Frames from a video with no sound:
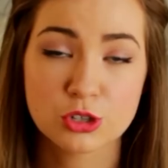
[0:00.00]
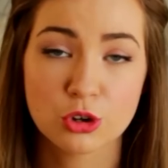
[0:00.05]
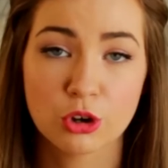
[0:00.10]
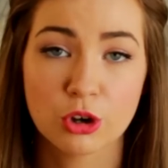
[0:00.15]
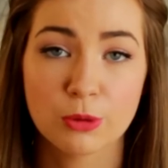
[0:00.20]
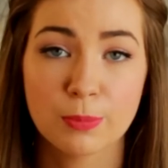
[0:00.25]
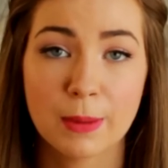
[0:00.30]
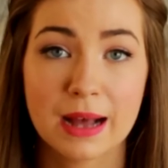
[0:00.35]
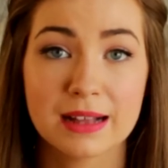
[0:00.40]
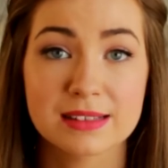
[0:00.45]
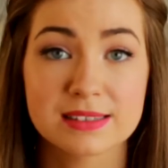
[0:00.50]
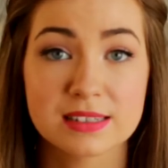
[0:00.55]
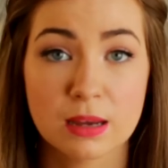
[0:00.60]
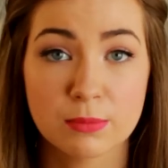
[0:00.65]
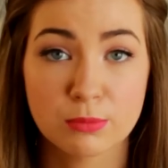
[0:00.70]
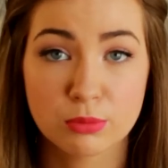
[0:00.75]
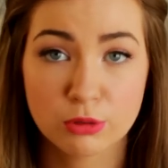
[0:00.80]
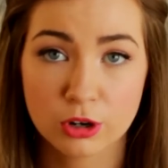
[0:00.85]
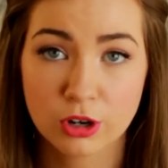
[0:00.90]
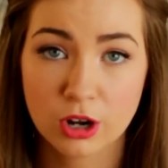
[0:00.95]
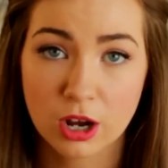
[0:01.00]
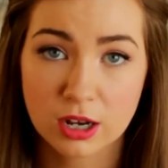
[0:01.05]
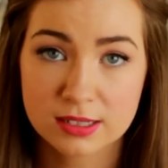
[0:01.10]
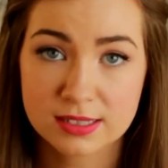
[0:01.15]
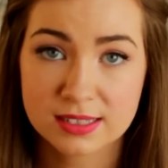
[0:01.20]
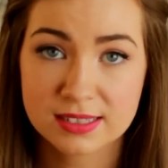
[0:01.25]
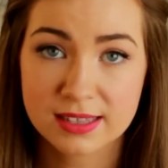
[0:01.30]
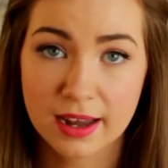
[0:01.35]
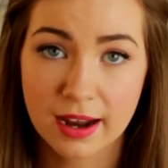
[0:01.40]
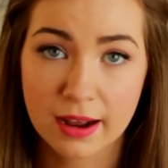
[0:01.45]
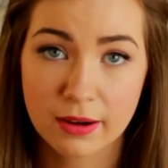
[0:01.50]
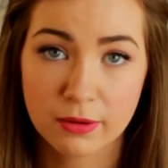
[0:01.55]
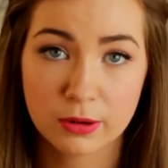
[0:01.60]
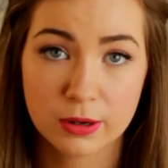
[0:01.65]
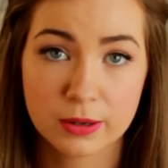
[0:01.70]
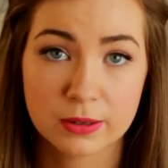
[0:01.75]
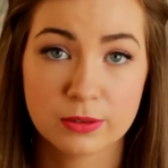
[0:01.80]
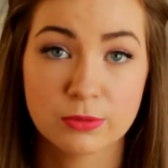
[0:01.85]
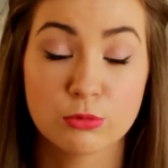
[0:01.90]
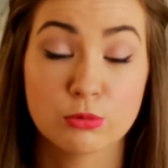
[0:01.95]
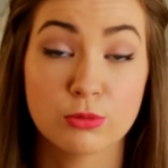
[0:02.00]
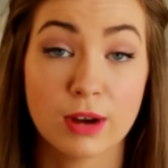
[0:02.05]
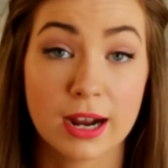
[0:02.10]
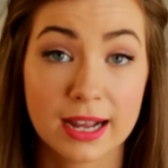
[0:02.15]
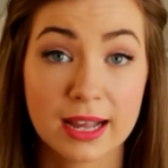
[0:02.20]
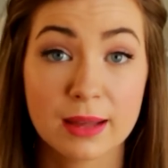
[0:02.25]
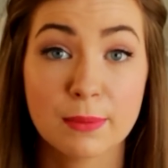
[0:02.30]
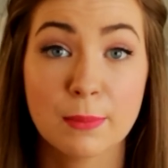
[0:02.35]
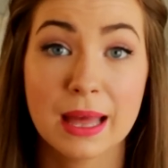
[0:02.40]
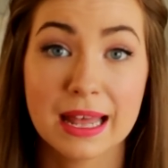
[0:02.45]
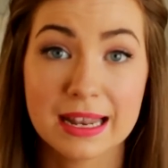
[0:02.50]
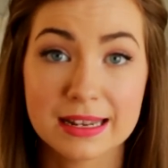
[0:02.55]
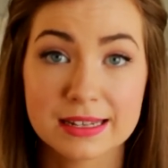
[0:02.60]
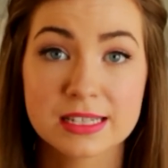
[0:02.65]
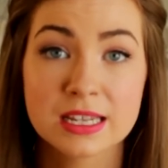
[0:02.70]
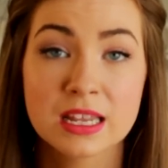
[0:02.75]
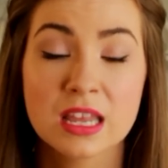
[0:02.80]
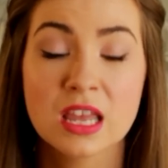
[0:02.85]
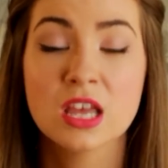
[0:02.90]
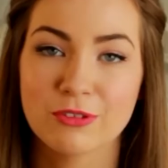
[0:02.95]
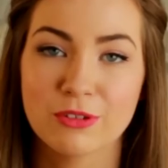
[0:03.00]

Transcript: to talk about some products that I would recommend.